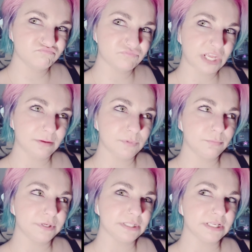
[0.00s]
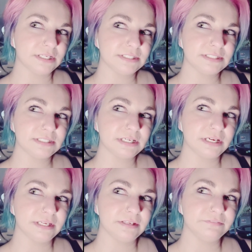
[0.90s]
hoping that
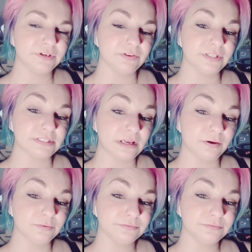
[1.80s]
I can figure this out.